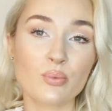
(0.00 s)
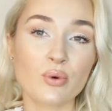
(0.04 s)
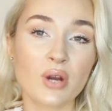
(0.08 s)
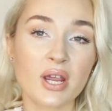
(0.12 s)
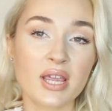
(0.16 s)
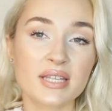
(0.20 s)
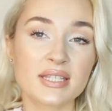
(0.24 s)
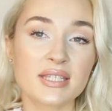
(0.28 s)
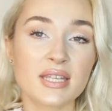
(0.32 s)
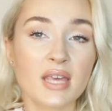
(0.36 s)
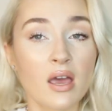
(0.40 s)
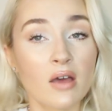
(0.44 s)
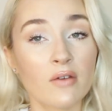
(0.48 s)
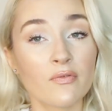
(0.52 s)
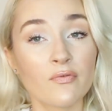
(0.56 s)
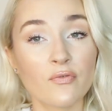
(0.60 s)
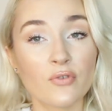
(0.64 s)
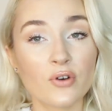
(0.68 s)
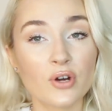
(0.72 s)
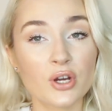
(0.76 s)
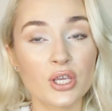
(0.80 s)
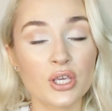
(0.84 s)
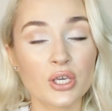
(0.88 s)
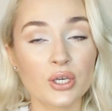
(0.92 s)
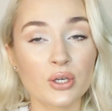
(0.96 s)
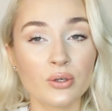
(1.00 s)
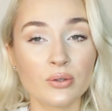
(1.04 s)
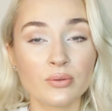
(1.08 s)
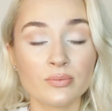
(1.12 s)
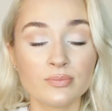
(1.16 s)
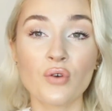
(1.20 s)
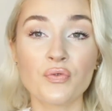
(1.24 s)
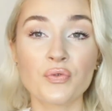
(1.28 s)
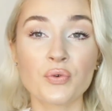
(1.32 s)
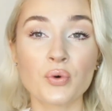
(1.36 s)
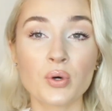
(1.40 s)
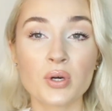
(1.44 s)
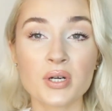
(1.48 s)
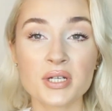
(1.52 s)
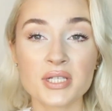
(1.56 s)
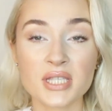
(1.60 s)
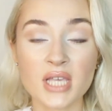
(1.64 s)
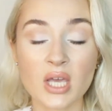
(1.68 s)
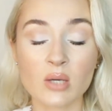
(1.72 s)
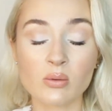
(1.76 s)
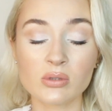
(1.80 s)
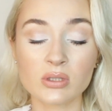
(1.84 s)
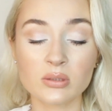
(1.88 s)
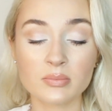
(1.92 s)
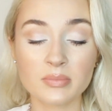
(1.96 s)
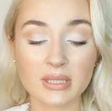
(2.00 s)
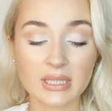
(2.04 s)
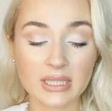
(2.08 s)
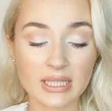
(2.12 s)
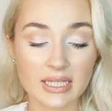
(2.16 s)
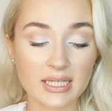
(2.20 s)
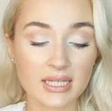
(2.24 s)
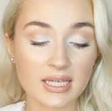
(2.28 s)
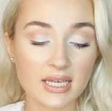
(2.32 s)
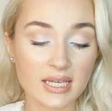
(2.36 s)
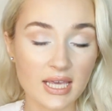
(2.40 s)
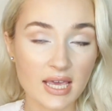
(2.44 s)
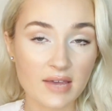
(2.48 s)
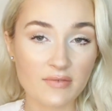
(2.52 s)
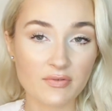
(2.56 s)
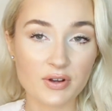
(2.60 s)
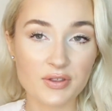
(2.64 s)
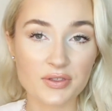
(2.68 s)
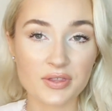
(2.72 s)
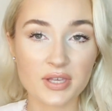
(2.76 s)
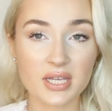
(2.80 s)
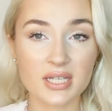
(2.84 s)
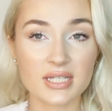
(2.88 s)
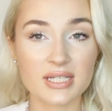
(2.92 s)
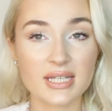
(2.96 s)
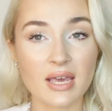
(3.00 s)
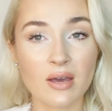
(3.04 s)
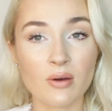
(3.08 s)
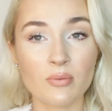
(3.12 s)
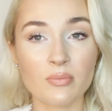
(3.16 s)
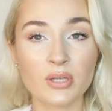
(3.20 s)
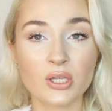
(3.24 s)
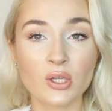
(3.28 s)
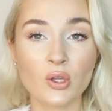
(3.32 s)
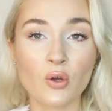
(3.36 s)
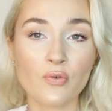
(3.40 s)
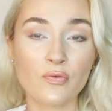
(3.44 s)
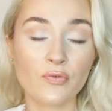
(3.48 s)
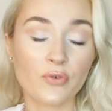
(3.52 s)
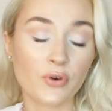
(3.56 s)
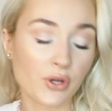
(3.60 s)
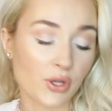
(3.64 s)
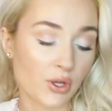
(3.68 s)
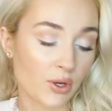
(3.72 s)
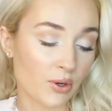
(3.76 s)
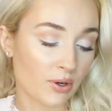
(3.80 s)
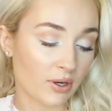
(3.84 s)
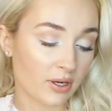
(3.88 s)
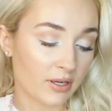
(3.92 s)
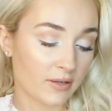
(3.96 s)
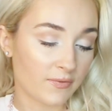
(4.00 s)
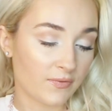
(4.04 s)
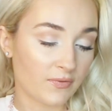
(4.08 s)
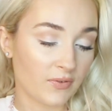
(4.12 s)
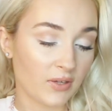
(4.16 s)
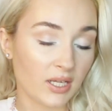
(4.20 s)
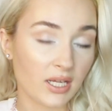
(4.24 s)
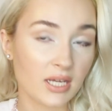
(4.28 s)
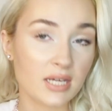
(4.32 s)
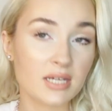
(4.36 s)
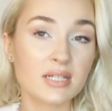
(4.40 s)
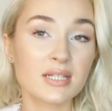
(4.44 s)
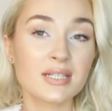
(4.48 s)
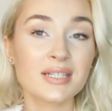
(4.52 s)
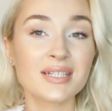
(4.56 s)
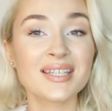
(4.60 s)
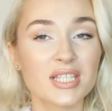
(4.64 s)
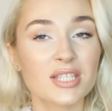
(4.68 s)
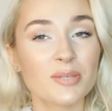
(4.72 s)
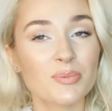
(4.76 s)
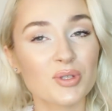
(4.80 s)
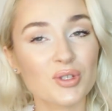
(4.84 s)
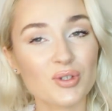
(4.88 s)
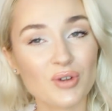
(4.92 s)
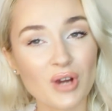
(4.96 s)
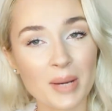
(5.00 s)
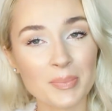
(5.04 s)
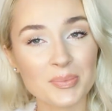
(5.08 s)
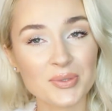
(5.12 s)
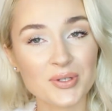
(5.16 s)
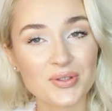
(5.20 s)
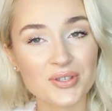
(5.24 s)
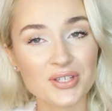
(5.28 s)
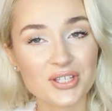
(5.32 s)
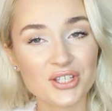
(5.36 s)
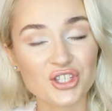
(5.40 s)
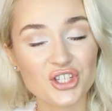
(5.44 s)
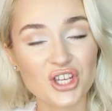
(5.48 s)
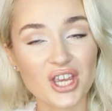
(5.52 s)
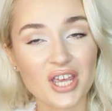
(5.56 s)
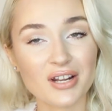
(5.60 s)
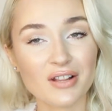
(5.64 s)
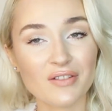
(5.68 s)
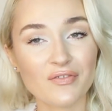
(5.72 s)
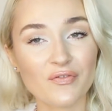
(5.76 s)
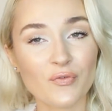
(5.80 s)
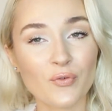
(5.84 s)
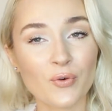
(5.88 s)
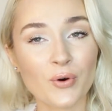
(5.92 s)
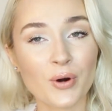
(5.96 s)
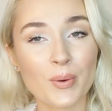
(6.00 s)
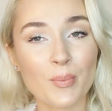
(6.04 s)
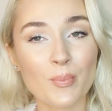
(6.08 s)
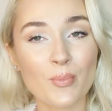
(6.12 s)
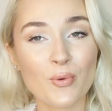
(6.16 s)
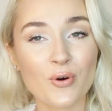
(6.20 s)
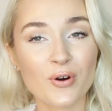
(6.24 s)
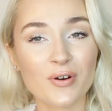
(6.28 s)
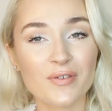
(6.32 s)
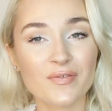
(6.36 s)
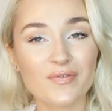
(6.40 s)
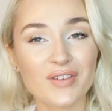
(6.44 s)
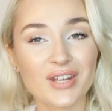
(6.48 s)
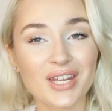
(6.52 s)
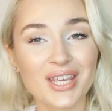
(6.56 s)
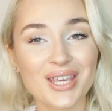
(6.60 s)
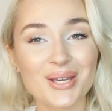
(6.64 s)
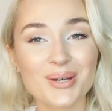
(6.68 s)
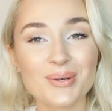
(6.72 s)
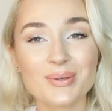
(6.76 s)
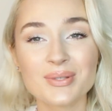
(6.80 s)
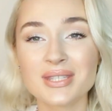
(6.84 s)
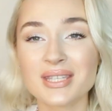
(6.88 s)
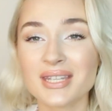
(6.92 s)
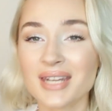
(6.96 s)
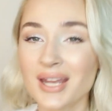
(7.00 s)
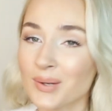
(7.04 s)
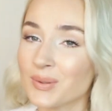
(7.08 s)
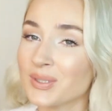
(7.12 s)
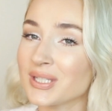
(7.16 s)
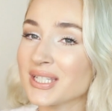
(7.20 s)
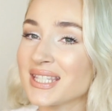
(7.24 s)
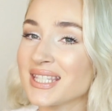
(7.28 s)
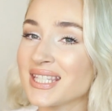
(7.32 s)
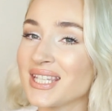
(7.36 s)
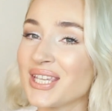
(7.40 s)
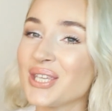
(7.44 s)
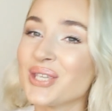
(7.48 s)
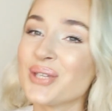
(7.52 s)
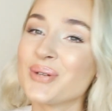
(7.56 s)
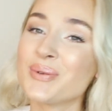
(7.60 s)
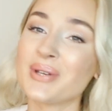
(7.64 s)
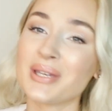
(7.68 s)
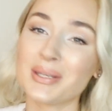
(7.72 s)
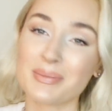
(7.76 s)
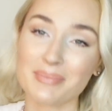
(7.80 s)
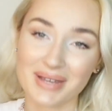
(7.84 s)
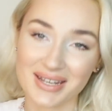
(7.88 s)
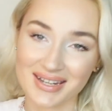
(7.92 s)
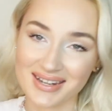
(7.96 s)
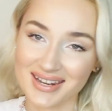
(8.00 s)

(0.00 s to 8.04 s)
breakdown for you. Of course, I will be linking everything down below for your convenience. Subscribe to this channel for more videos, and I will see you in my